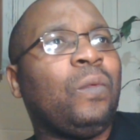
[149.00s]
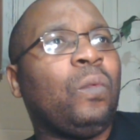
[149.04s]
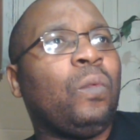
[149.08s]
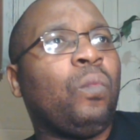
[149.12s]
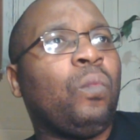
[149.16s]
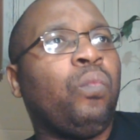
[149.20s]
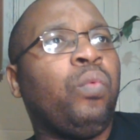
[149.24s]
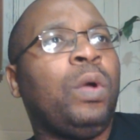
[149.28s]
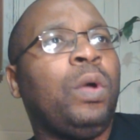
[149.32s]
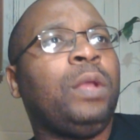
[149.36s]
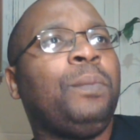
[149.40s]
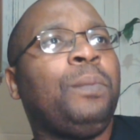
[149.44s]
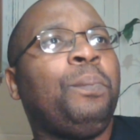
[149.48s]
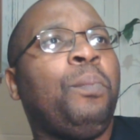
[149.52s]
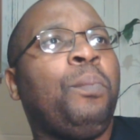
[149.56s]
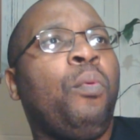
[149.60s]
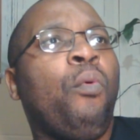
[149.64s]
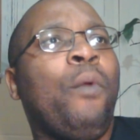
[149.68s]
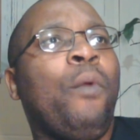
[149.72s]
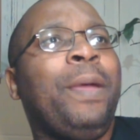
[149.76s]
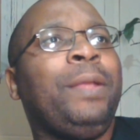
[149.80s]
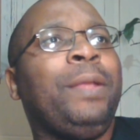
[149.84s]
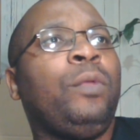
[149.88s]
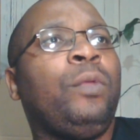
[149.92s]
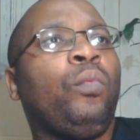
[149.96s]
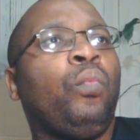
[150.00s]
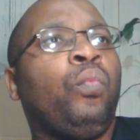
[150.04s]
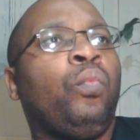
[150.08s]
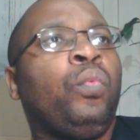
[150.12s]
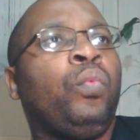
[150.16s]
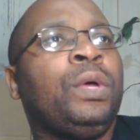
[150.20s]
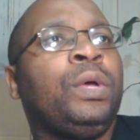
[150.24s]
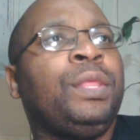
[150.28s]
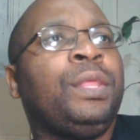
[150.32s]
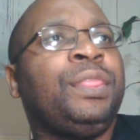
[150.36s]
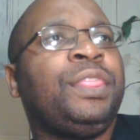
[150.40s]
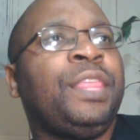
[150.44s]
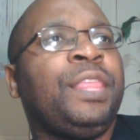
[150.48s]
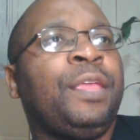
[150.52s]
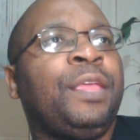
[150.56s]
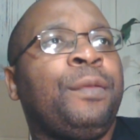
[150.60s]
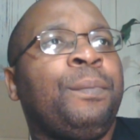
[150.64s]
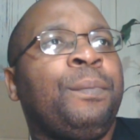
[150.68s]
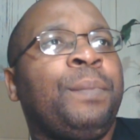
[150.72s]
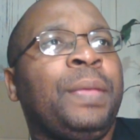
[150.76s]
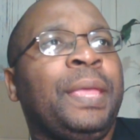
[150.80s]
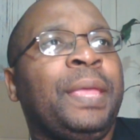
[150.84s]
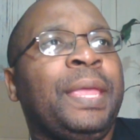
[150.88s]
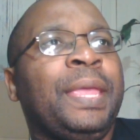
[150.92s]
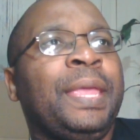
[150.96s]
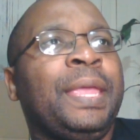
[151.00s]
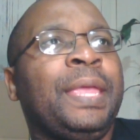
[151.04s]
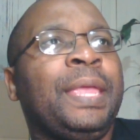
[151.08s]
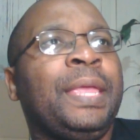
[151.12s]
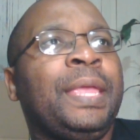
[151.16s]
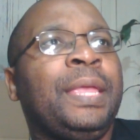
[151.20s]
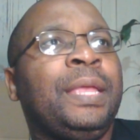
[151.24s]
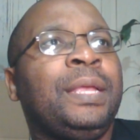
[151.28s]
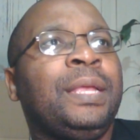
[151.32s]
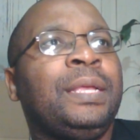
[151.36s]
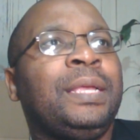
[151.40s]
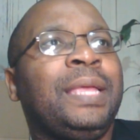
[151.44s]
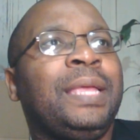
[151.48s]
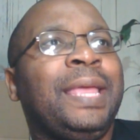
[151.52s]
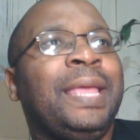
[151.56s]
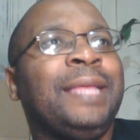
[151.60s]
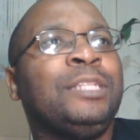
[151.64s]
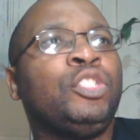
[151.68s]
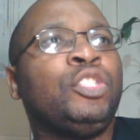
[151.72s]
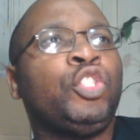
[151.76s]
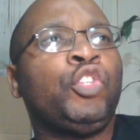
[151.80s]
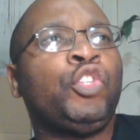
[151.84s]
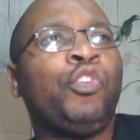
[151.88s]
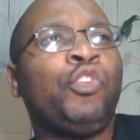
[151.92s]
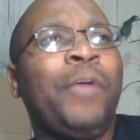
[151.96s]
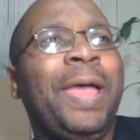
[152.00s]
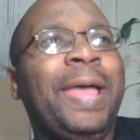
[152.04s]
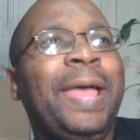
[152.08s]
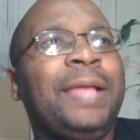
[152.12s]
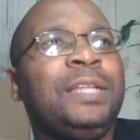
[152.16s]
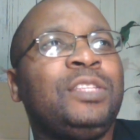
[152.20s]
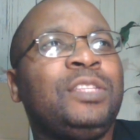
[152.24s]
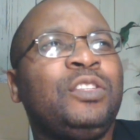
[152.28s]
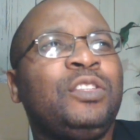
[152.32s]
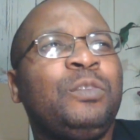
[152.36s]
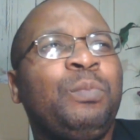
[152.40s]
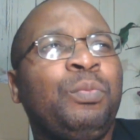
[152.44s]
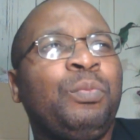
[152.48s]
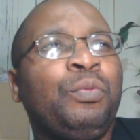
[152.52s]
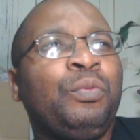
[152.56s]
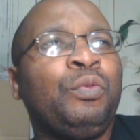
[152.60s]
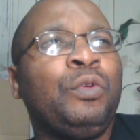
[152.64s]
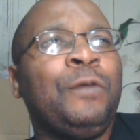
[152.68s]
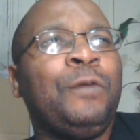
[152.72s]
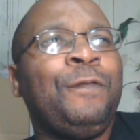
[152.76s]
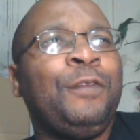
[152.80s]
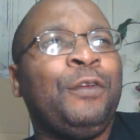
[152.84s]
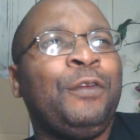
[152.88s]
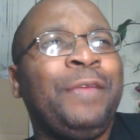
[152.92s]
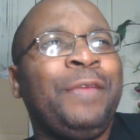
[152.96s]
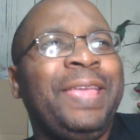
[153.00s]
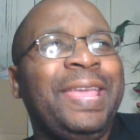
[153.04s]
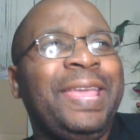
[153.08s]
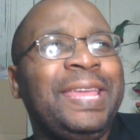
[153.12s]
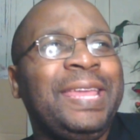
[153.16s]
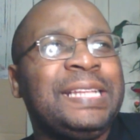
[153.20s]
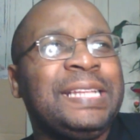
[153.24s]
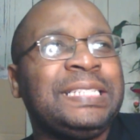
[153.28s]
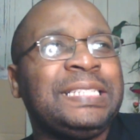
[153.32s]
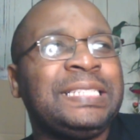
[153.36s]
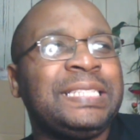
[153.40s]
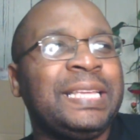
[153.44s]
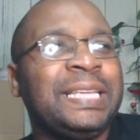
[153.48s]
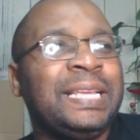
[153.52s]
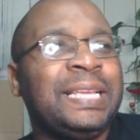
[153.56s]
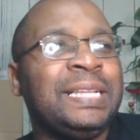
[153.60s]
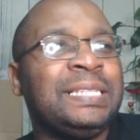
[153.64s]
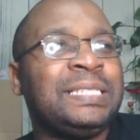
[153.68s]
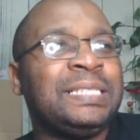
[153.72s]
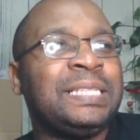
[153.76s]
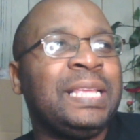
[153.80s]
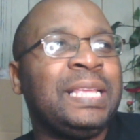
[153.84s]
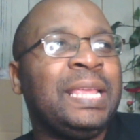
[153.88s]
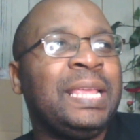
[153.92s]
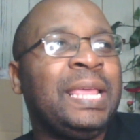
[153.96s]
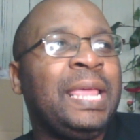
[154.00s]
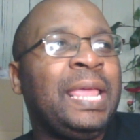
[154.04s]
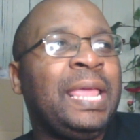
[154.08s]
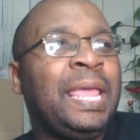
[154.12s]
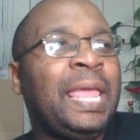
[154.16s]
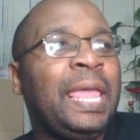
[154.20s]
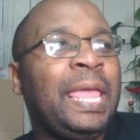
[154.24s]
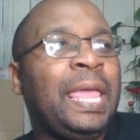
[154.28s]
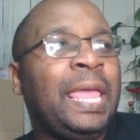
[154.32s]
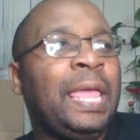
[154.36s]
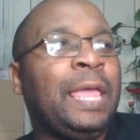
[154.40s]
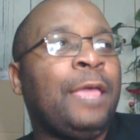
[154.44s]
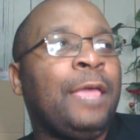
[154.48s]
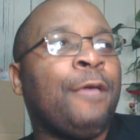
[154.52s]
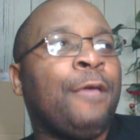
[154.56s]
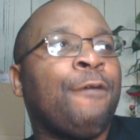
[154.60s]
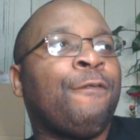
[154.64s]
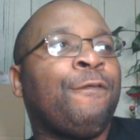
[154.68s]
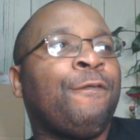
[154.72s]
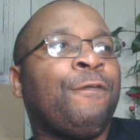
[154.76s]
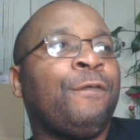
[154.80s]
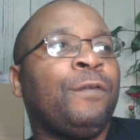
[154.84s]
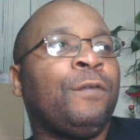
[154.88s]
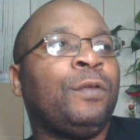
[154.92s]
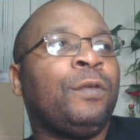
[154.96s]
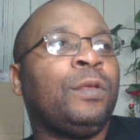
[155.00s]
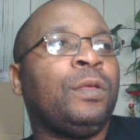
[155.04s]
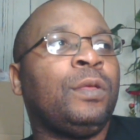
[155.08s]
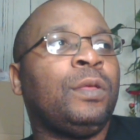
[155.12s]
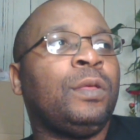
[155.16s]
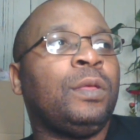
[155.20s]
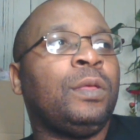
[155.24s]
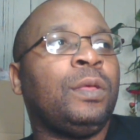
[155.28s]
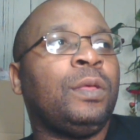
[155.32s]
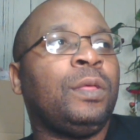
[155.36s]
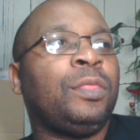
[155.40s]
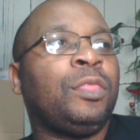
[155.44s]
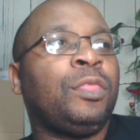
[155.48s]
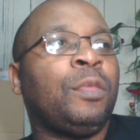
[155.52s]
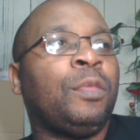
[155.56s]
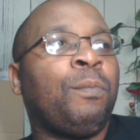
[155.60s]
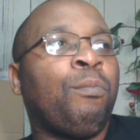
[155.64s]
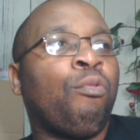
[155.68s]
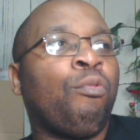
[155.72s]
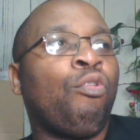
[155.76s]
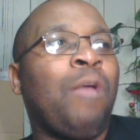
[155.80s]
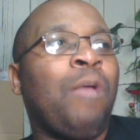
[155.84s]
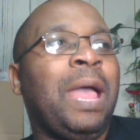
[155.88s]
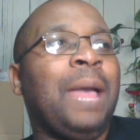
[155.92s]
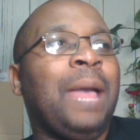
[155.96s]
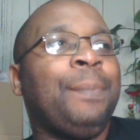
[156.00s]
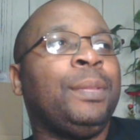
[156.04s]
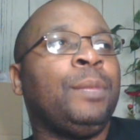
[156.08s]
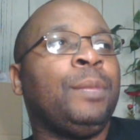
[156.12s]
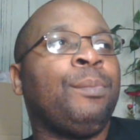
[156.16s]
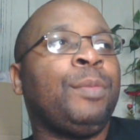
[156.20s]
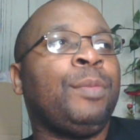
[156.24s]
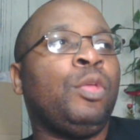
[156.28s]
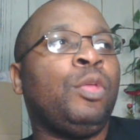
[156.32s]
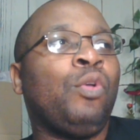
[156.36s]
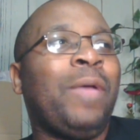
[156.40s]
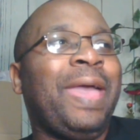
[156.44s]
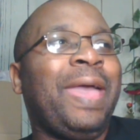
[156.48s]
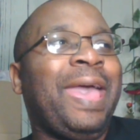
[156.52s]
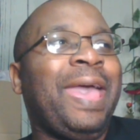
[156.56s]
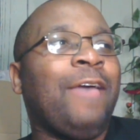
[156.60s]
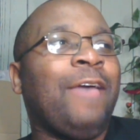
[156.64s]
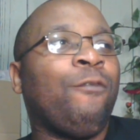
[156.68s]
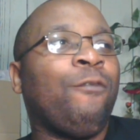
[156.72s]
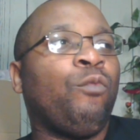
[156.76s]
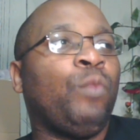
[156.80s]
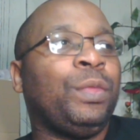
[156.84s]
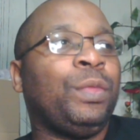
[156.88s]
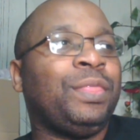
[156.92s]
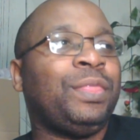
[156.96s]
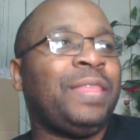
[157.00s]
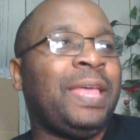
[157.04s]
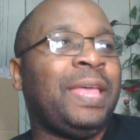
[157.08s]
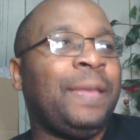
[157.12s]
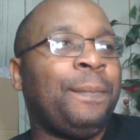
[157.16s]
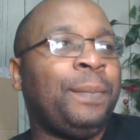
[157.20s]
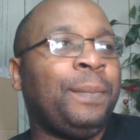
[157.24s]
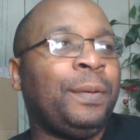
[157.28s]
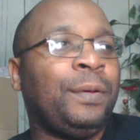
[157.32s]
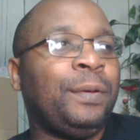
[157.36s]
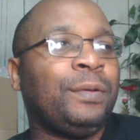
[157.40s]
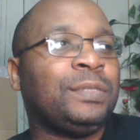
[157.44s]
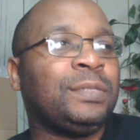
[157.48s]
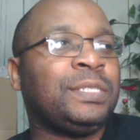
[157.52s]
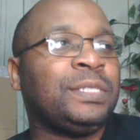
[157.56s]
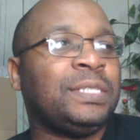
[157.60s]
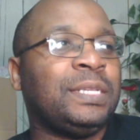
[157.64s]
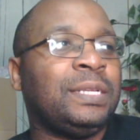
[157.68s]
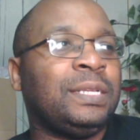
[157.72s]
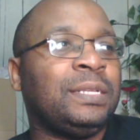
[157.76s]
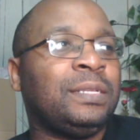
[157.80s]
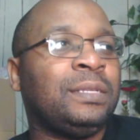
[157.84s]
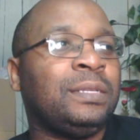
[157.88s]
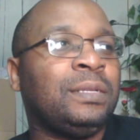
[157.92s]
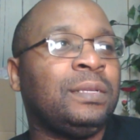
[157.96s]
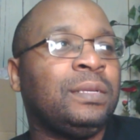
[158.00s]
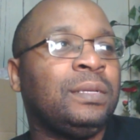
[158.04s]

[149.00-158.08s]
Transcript: what point would there be in trying to prove your innocence if the problem you have with that person